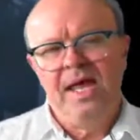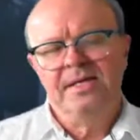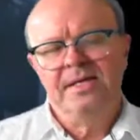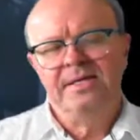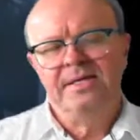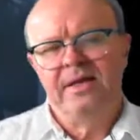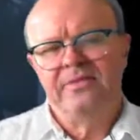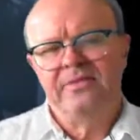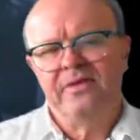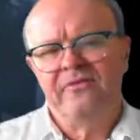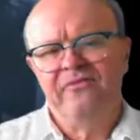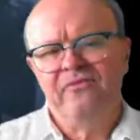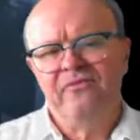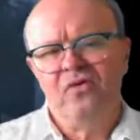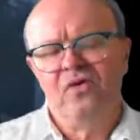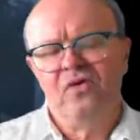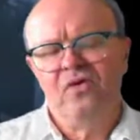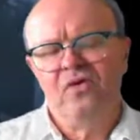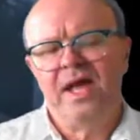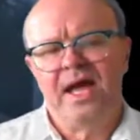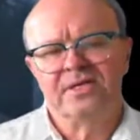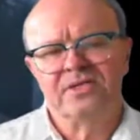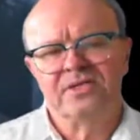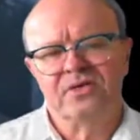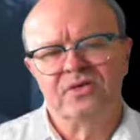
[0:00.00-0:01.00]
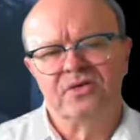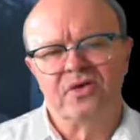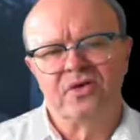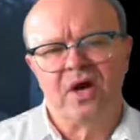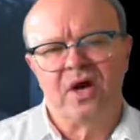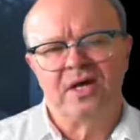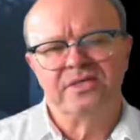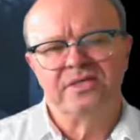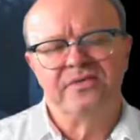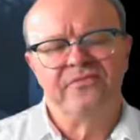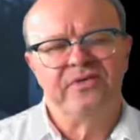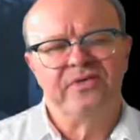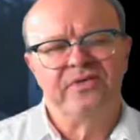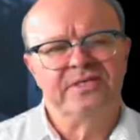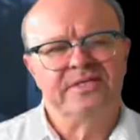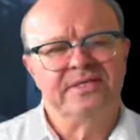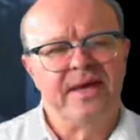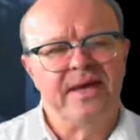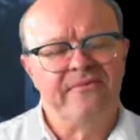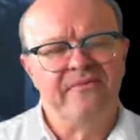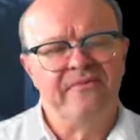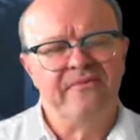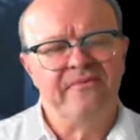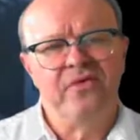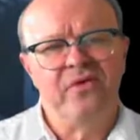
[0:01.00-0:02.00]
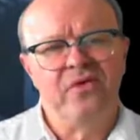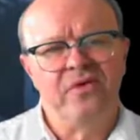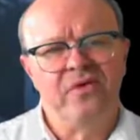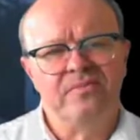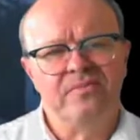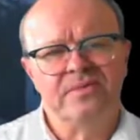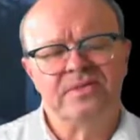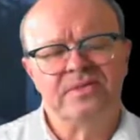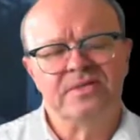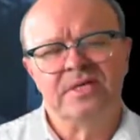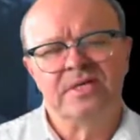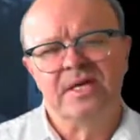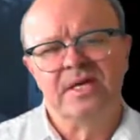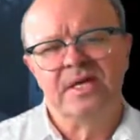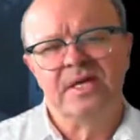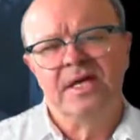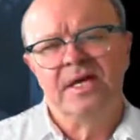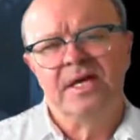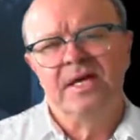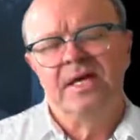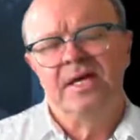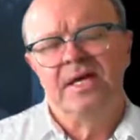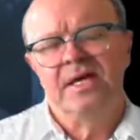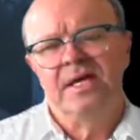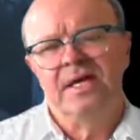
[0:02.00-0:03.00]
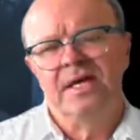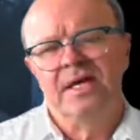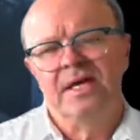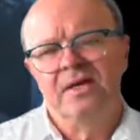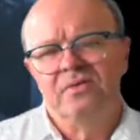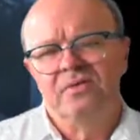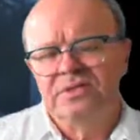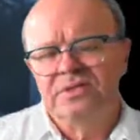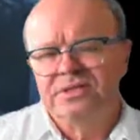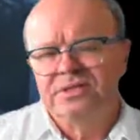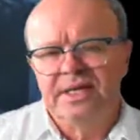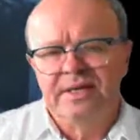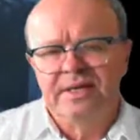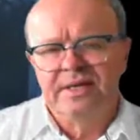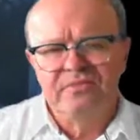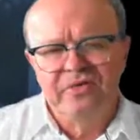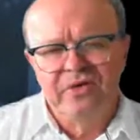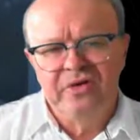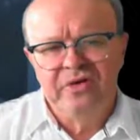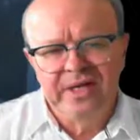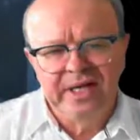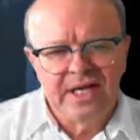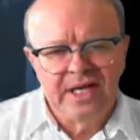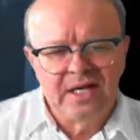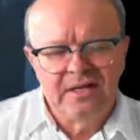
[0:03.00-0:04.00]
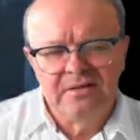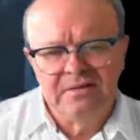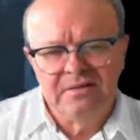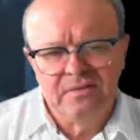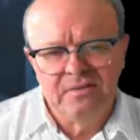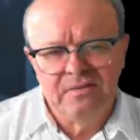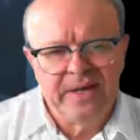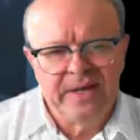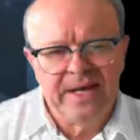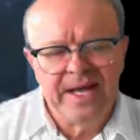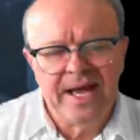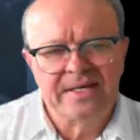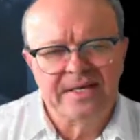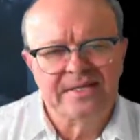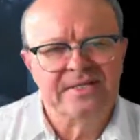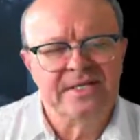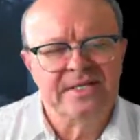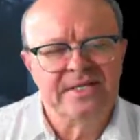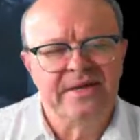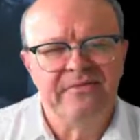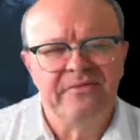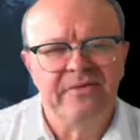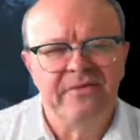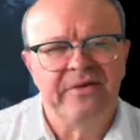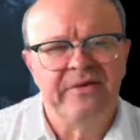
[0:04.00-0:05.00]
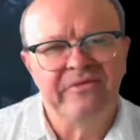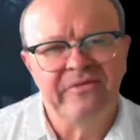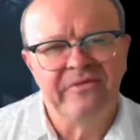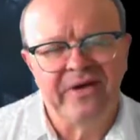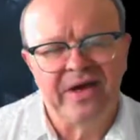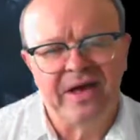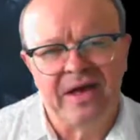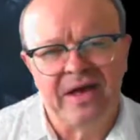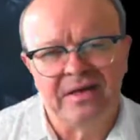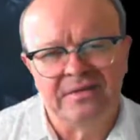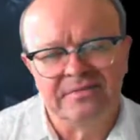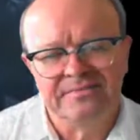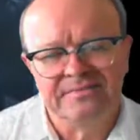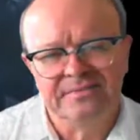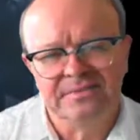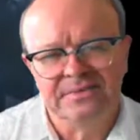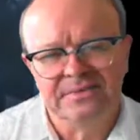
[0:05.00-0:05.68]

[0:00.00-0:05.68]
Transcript: Now, the forecast horizon for some firms, it'll seem really, we can't see very far.